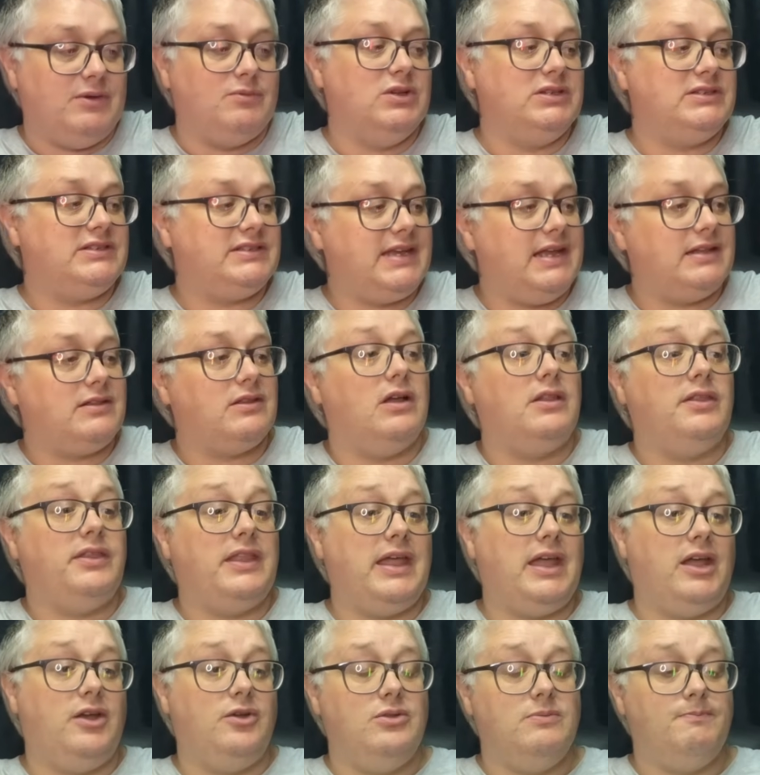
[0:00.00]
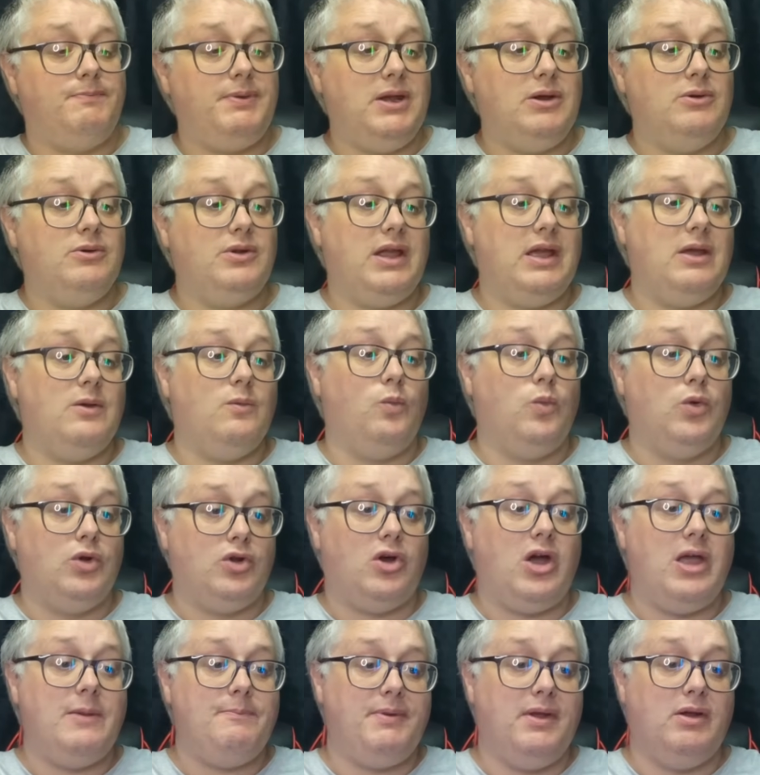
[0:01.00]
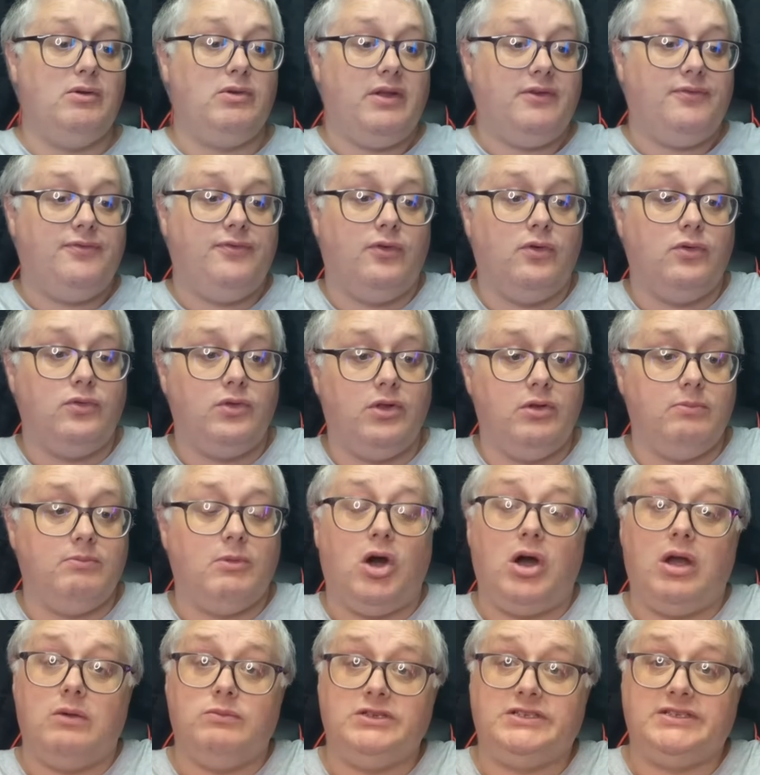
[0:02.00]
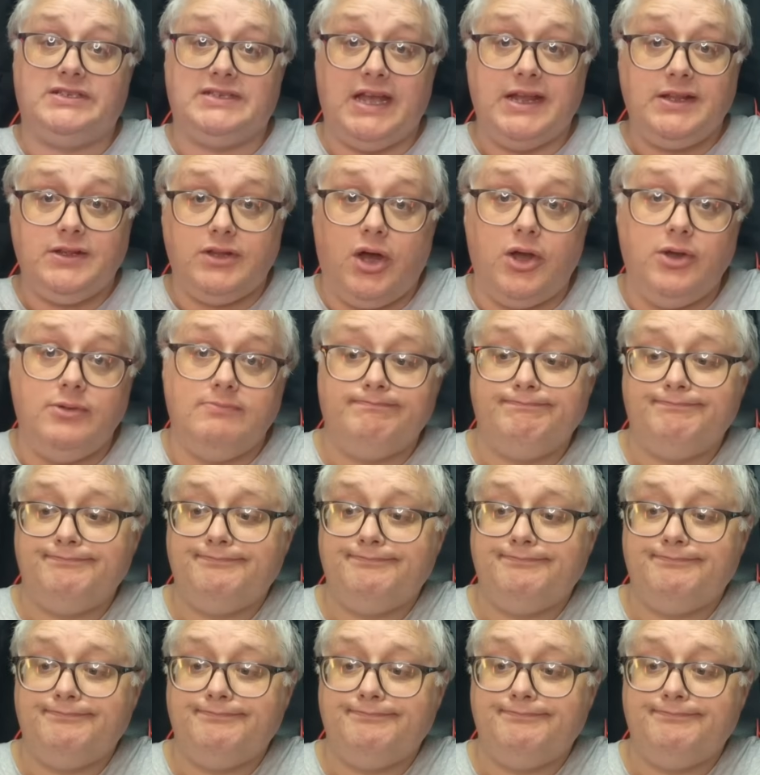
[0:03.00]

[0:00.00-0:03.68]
said they couldn't build it? Would I build it for them? I would say no.